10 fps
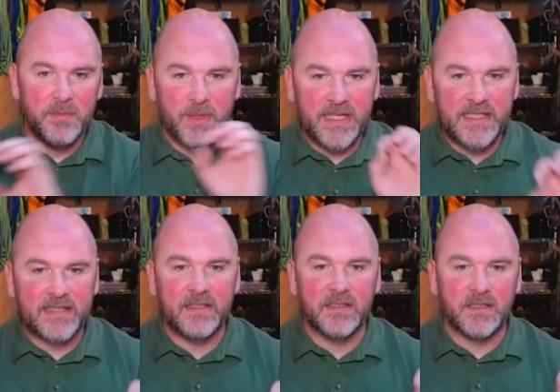Be
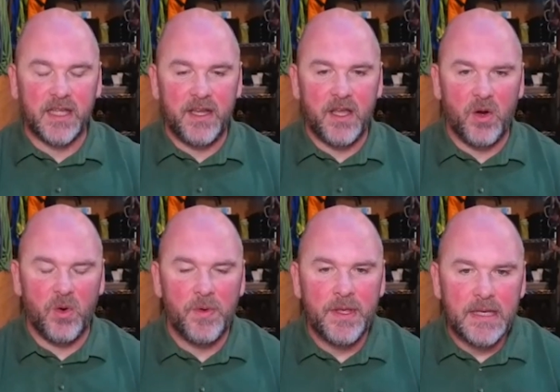still and know.
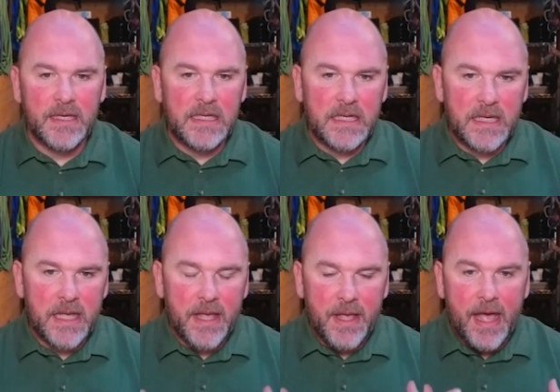
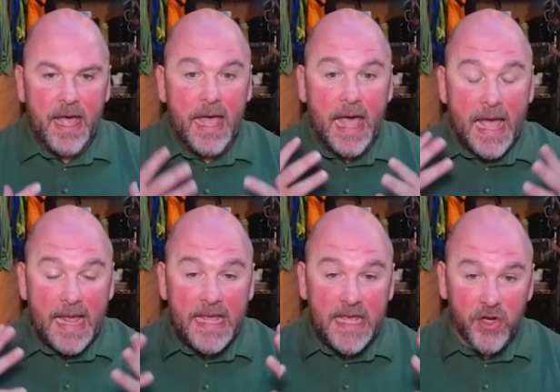I
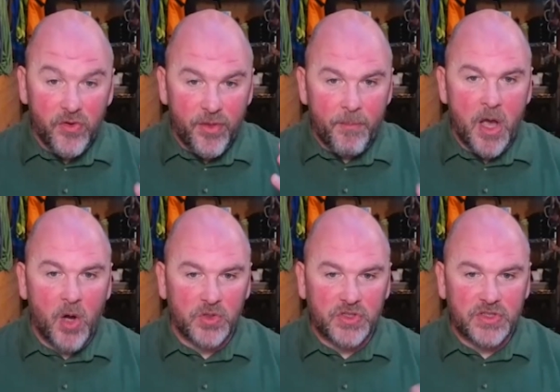hear the
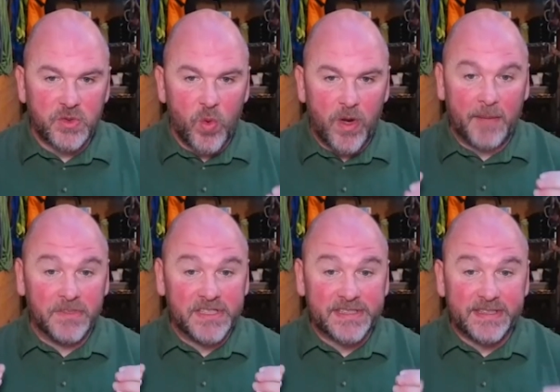most when I'm
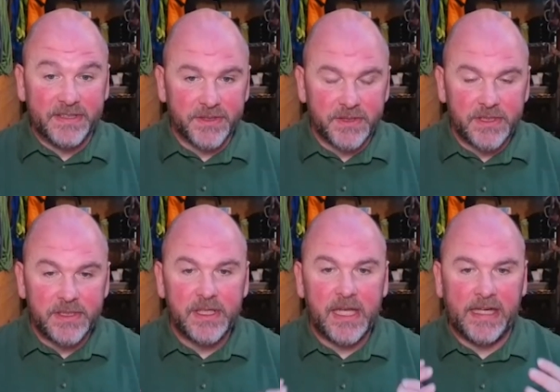still
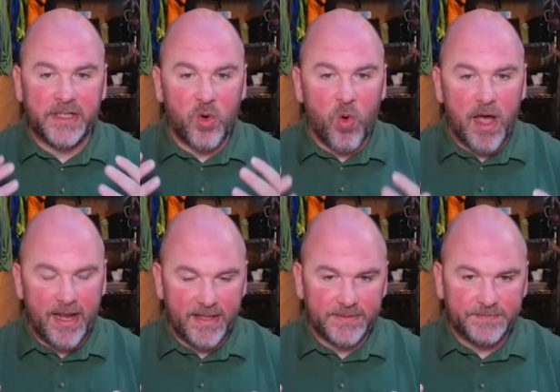and quiet.